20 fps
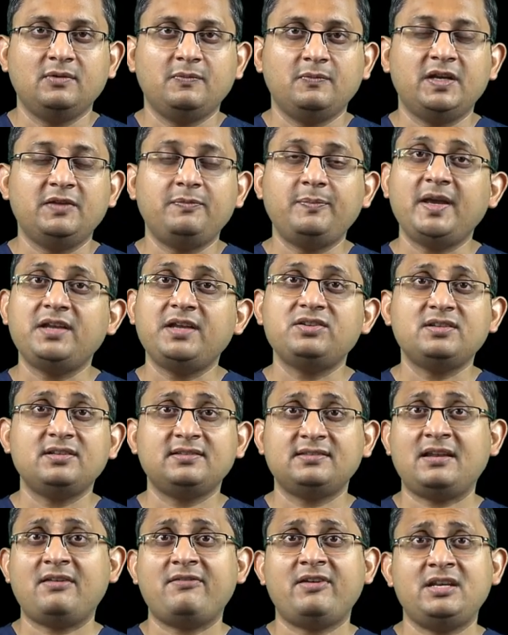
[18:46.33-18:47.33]
But if patient
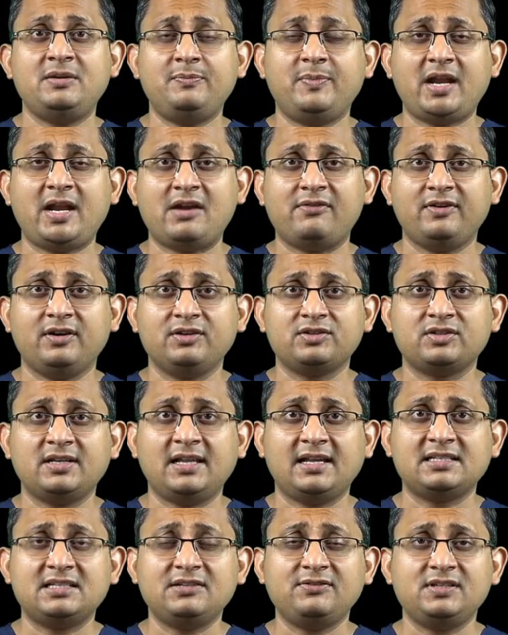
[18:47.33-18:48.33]
doesn't have any parafunctional
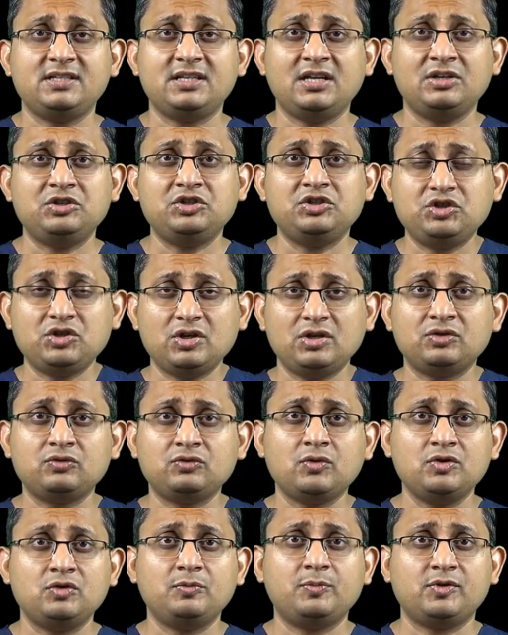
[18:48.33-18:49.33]
activity and
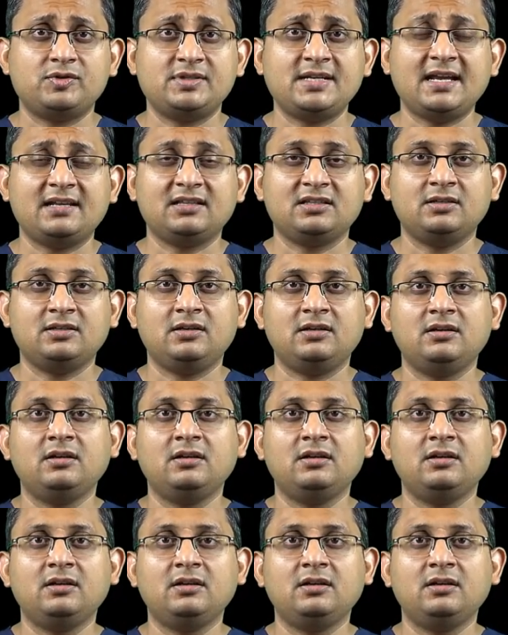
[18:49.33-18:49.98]
just want to protect